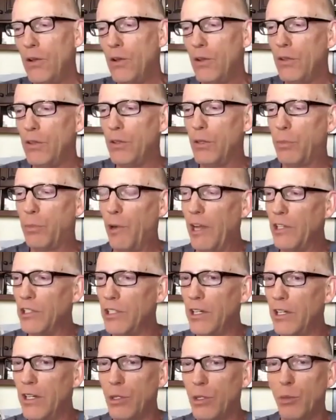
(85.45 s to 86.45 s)
The
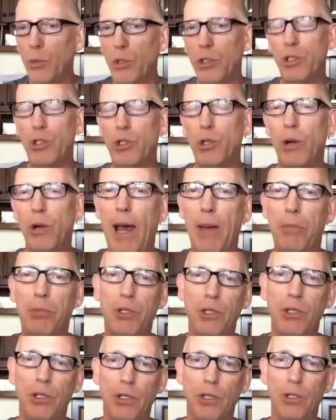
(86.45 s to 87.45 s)
president was
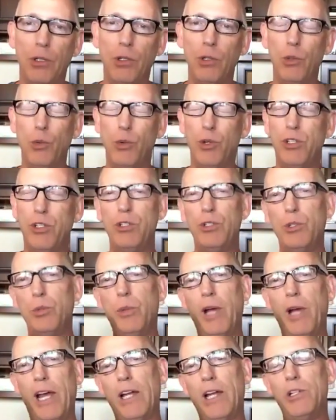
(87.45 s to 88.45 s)
trapped with two
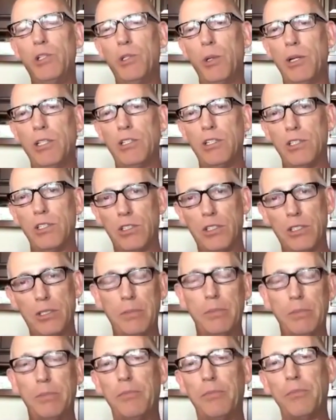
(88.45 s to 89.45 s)
bad
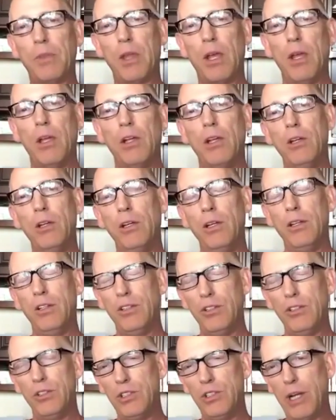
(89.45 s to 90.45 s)
choices.
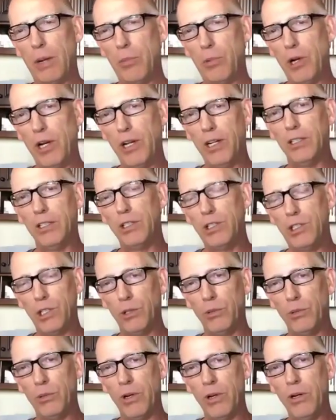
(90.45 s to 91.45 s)
Separating the
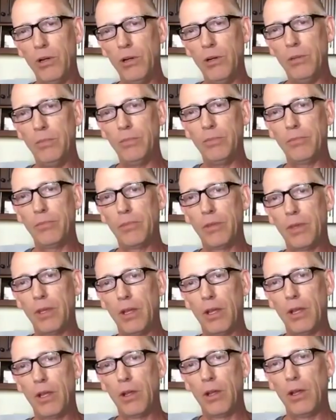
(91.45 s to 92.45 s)
children,
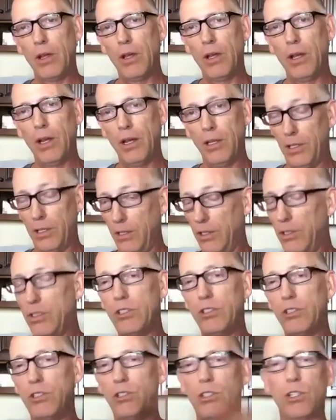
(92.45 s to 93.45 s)
and
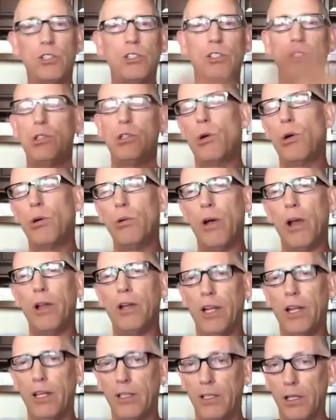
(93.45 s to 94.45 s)
this is just the short
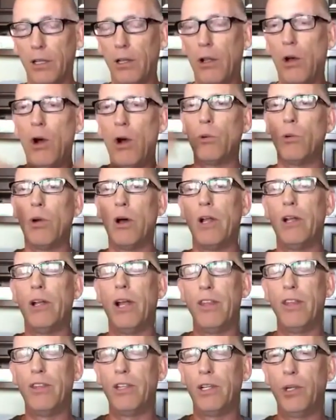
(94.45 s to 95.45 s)
run. In the long run,
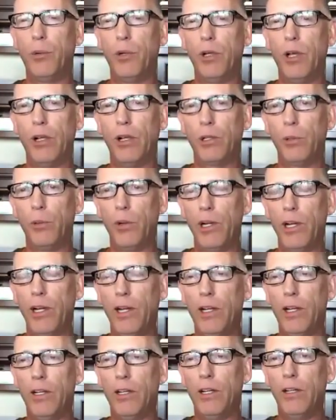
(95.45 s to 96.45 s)
I think we all
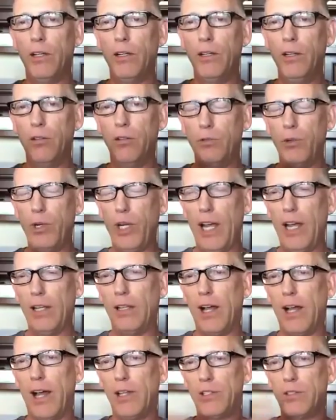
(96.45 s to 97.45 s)
agree, if we
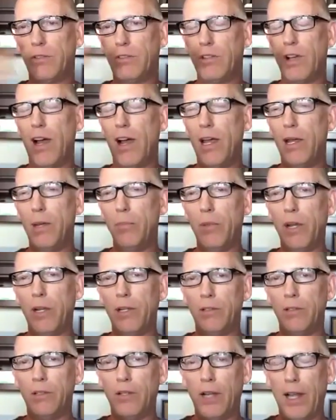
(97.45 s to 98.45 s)
had lots of time
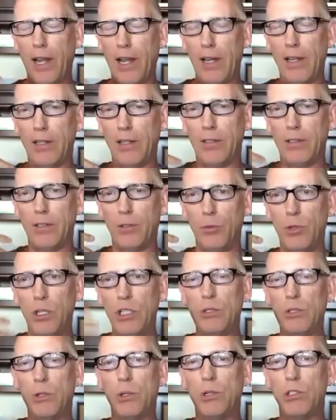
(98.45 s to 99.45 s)
and
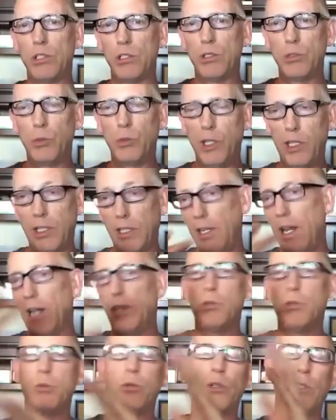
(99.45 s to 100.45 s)
resources, we could
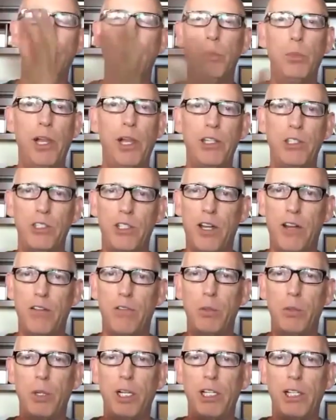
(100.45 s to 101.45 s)
get to a good place that
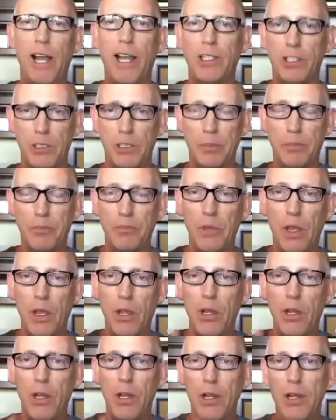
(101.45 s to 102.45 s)
everybody likes.
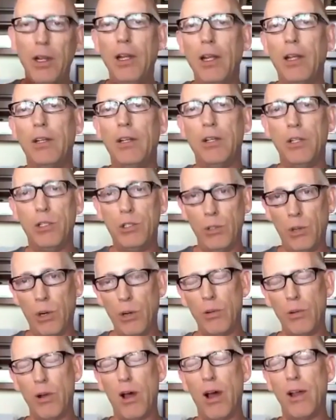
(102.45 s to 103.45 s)
In the
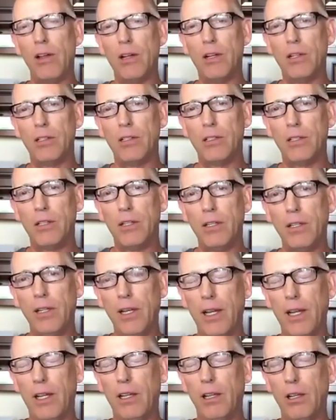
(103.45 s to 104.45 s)
short run,
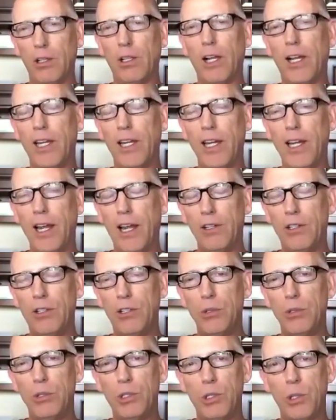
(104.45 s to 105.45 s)
it looked like he had
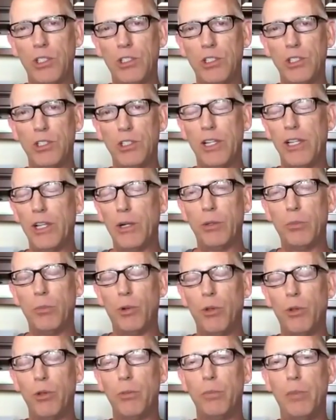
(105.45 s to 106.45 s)
two choices and they were
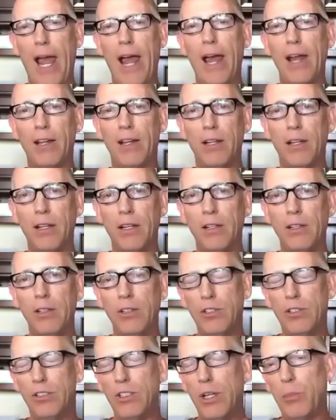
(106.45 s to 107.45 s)
both bad.
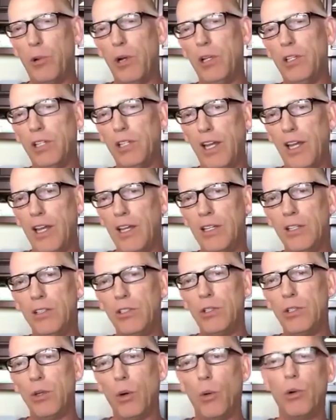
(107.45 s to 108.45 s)
Separate the
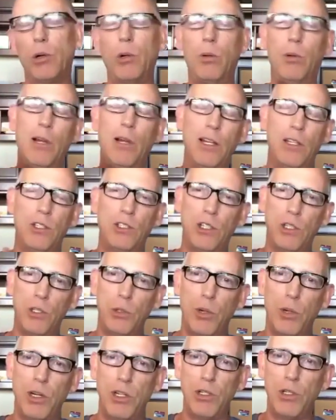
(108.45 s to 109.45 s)
kids or create a
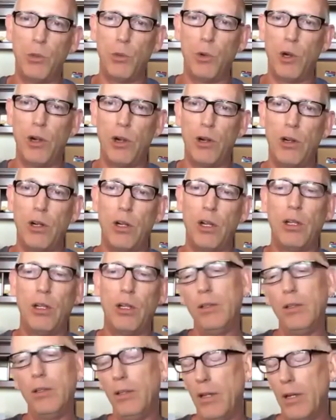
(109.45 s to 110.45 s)
situation where
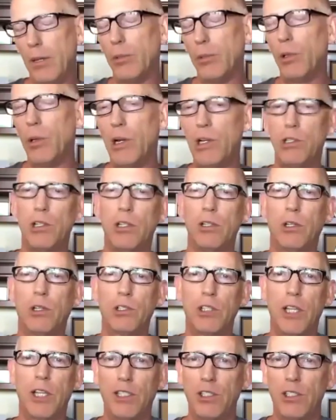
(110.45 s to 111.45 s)
immigration
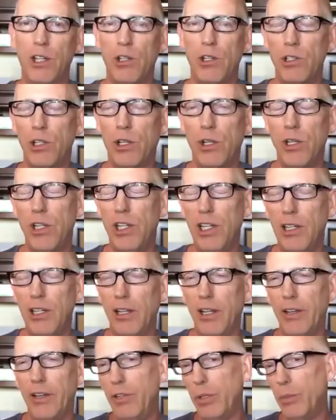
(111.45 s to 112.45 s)
looks like such a good
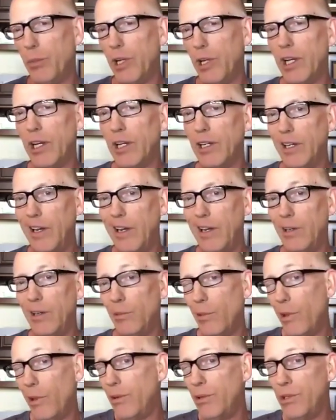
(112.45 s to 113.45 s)
deal if you bring in a kid,
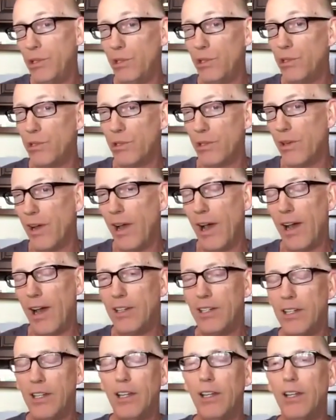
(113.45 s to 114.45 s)
whether it's yours or
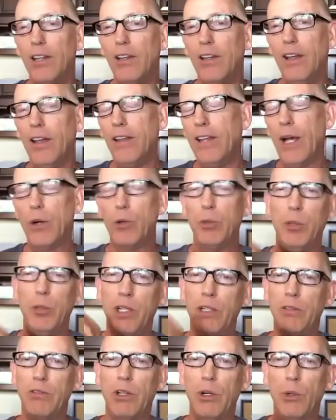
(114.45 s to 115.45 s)
not, and that would be
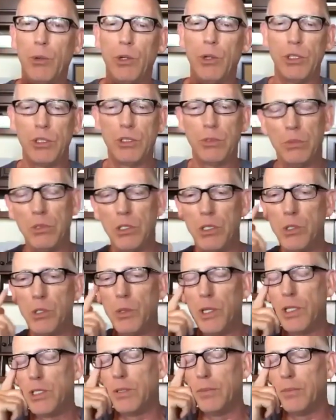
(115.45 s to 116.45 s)
even a worse
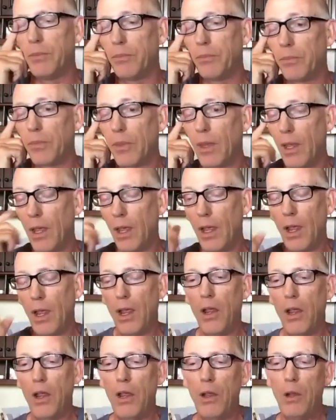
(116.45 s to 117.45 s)
situation.
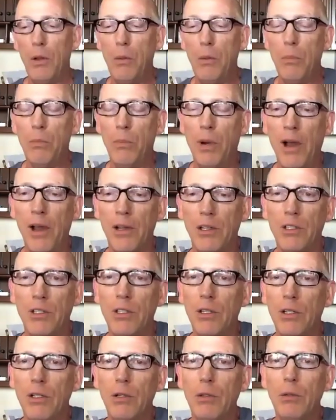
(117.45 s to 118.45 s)
But
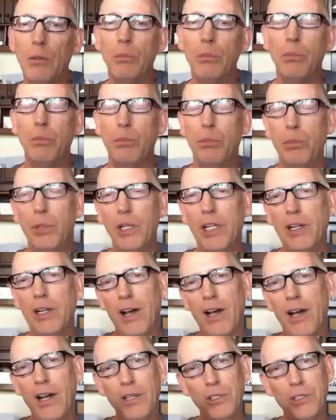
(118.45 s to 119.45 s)

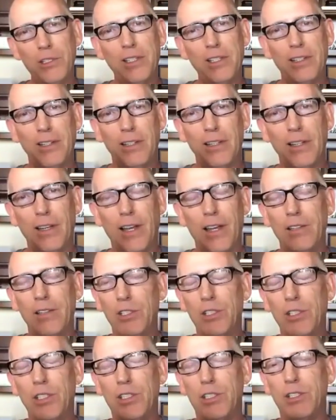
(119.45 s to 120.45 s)
because, and
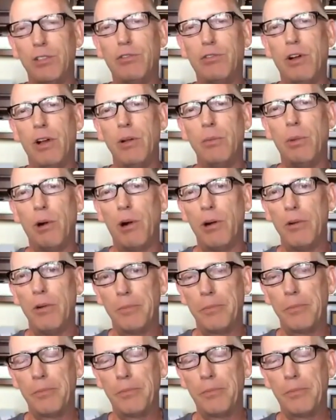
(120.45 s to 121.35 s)
this is the fun part,